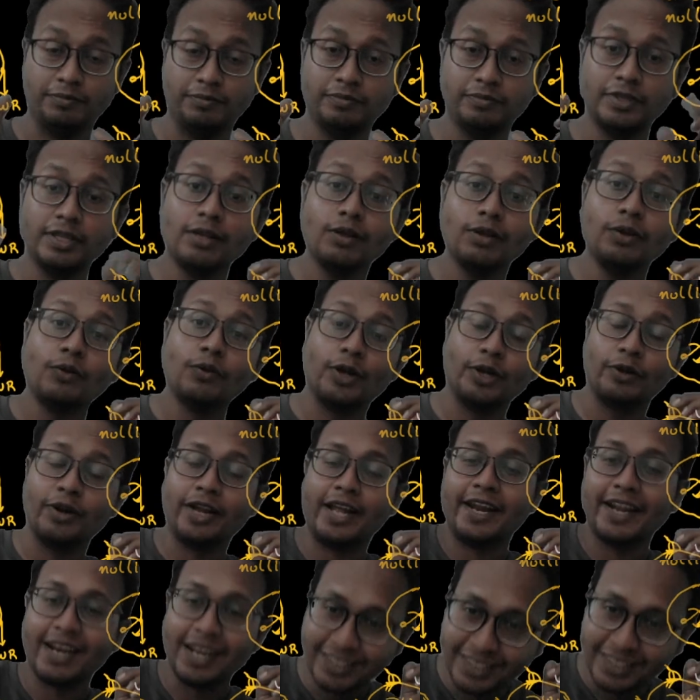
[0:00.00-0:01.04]
sorry,
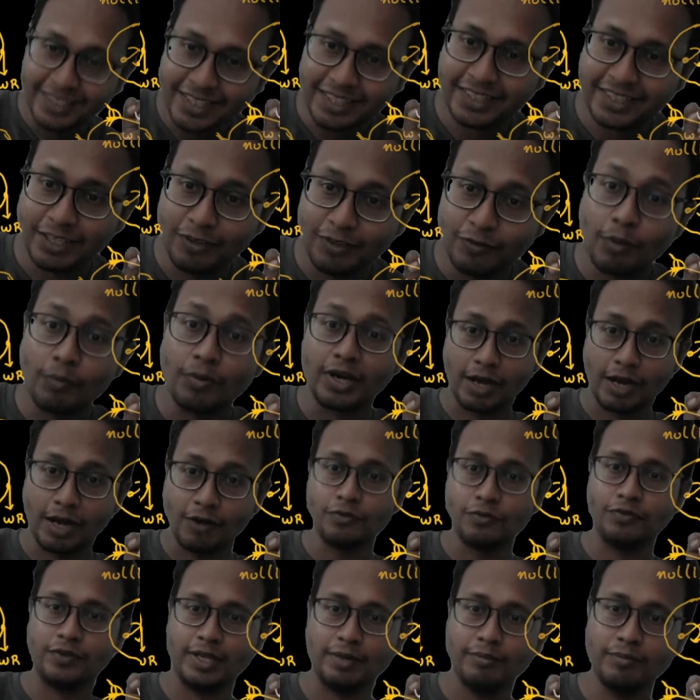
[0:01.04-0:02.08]
when you're analyzing the thing
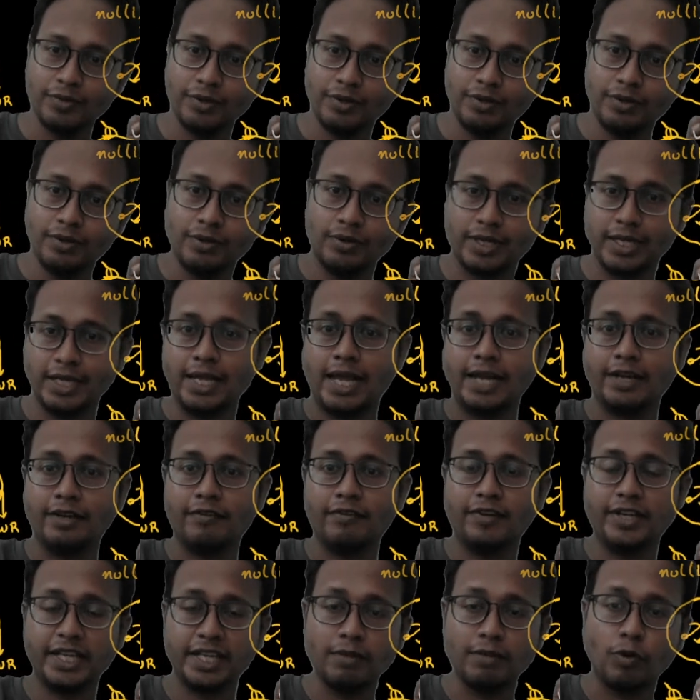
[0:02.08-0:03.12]
from ground frame,
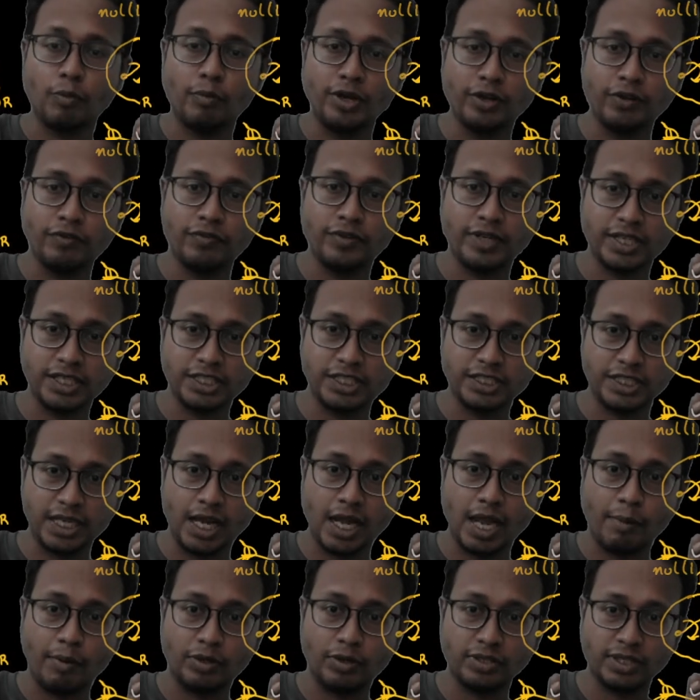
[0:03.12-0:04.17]
okay, and if you're taking moment of
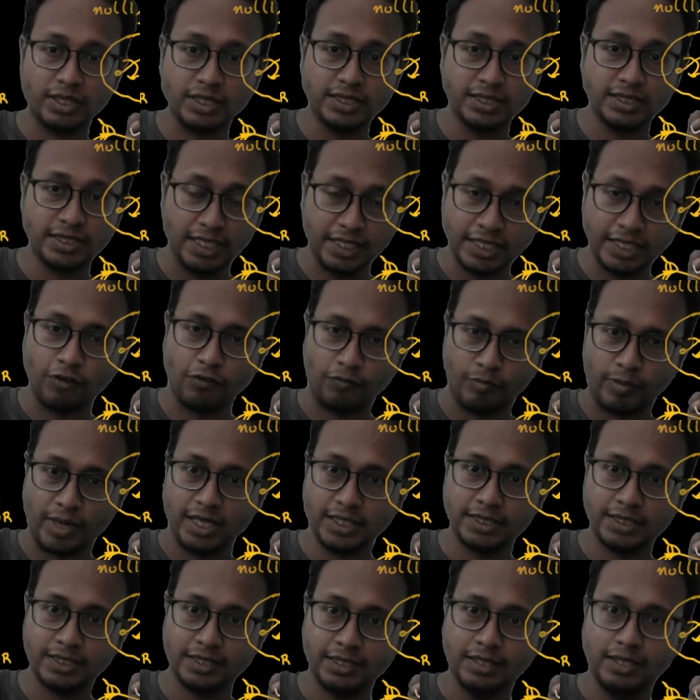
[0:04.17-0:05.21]
inertia about the
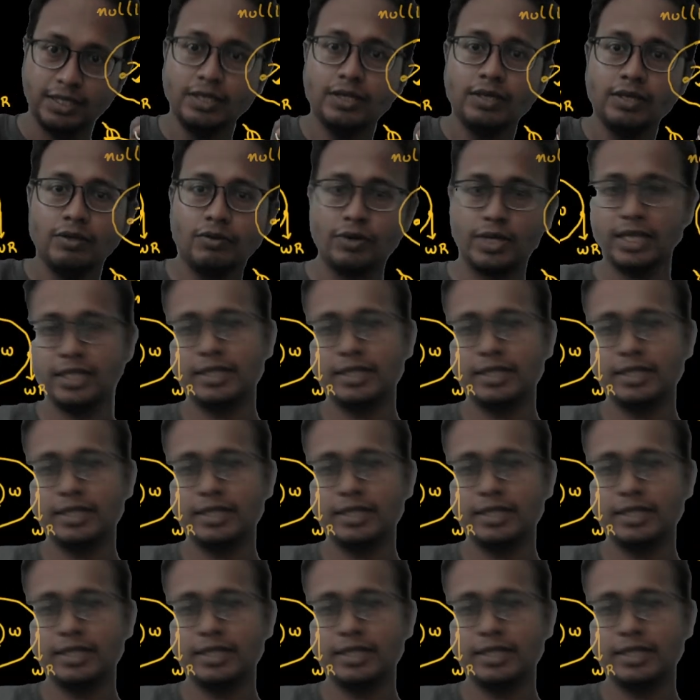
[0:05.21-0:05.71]
center of mass,